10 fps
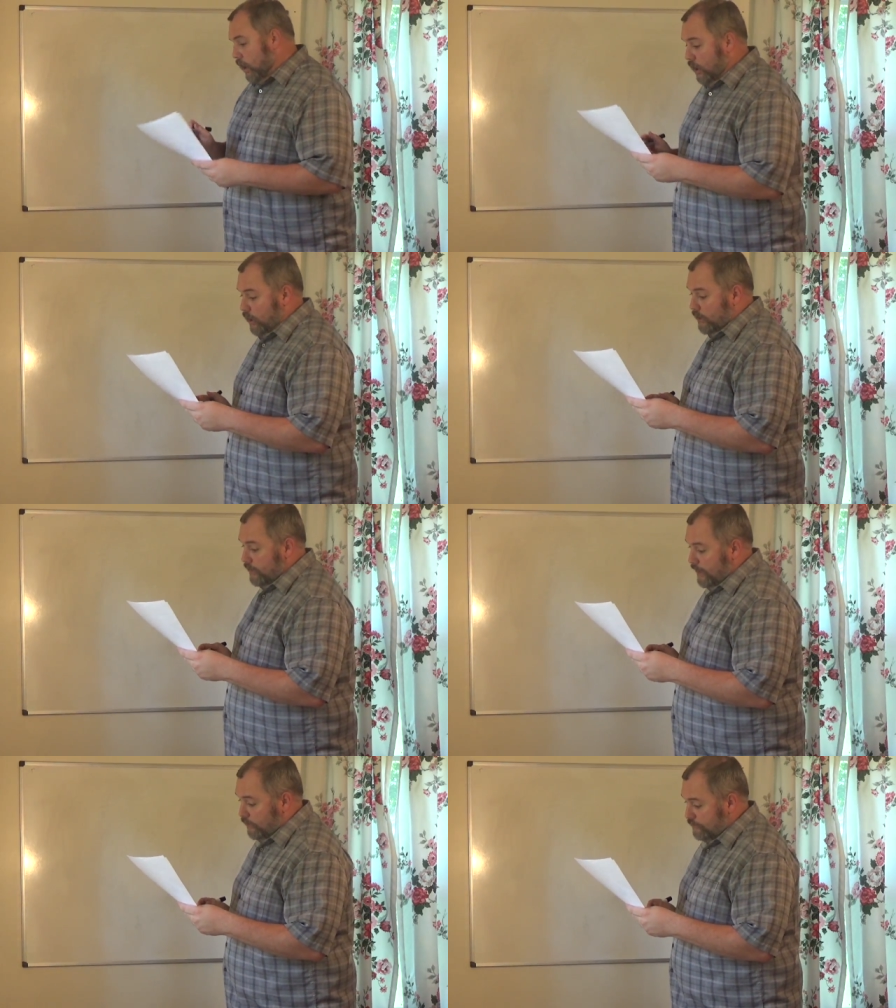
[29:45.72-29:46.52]
All right,
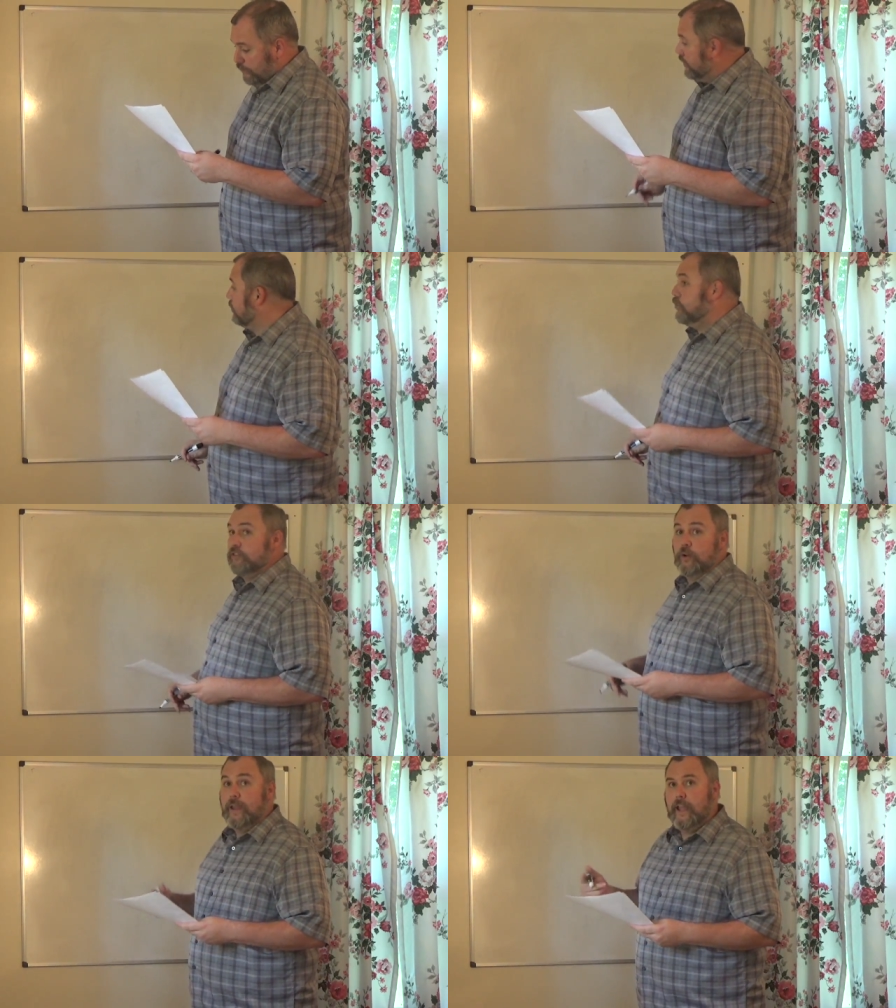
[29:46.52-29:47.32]
now, so let's
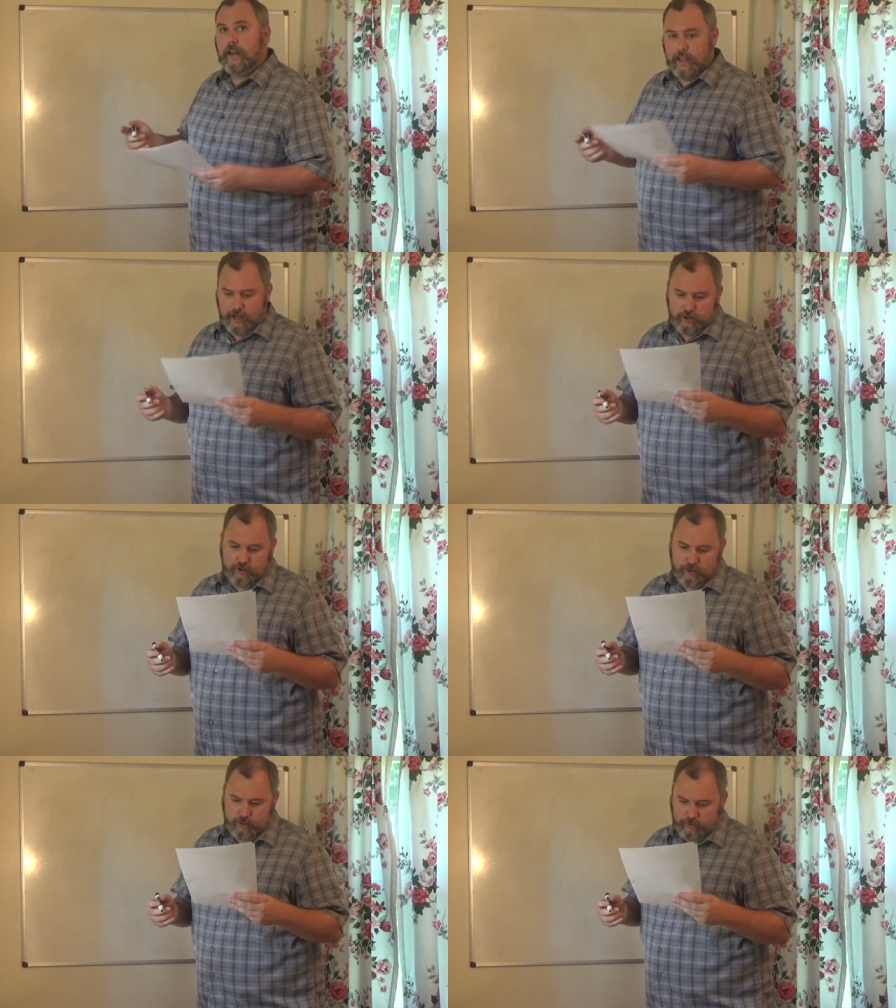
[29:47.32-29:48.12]
just go ahead and
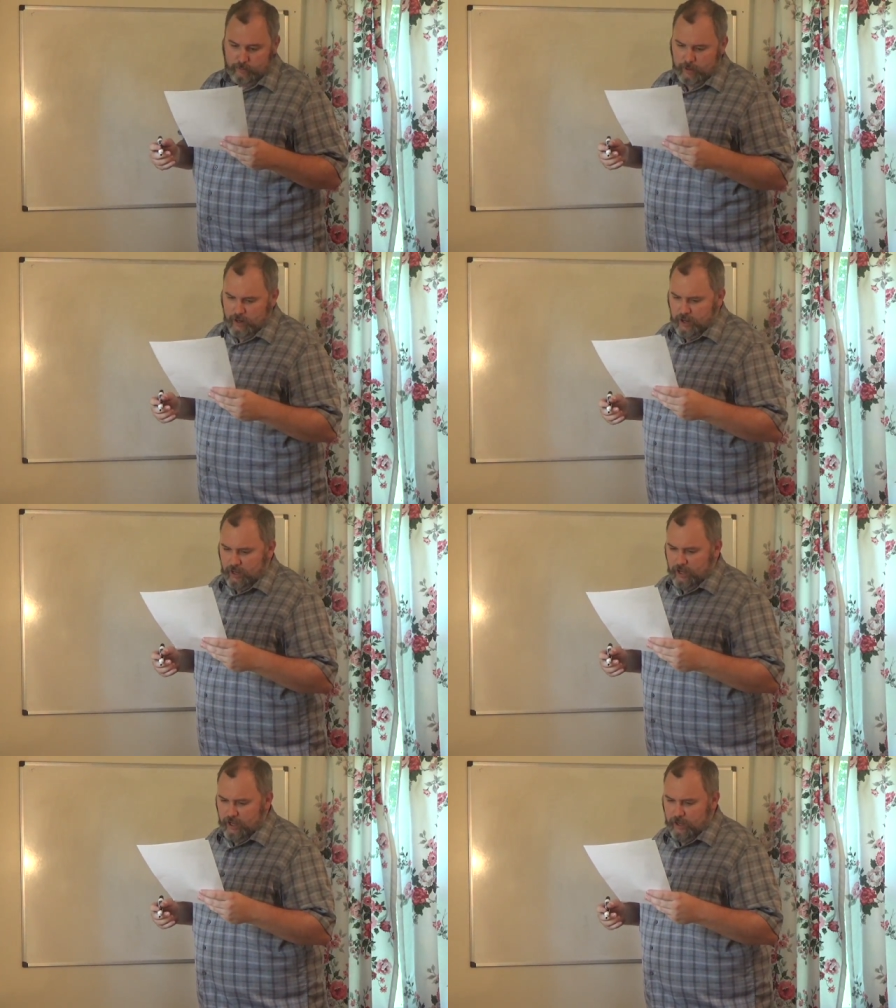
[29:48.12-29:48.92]
do,
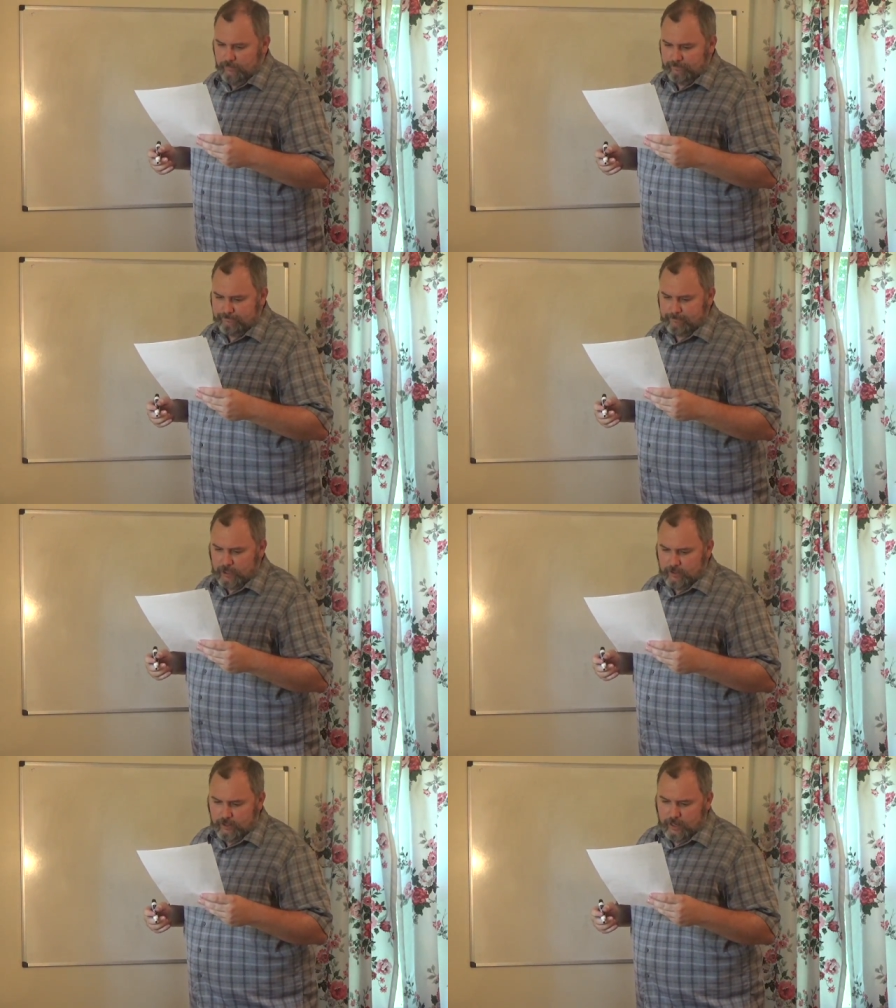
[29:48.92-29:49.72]
I'm
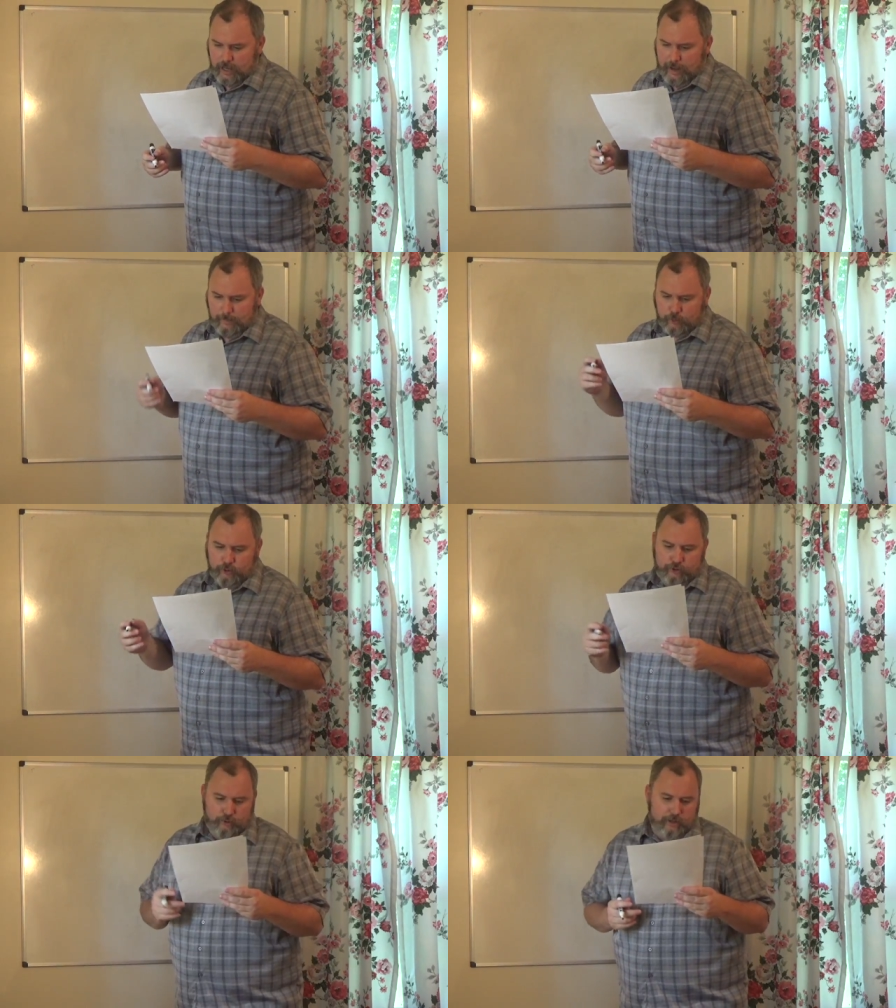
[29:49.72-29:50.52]

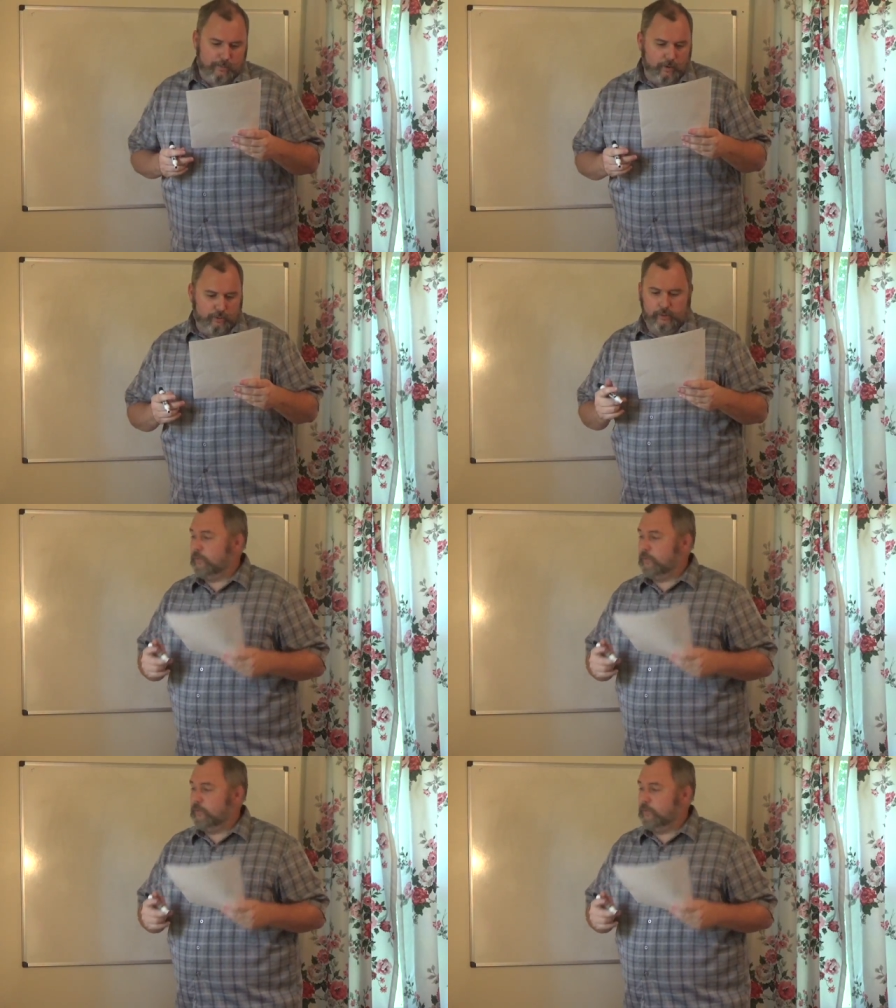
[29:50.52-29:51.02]
going to do number 3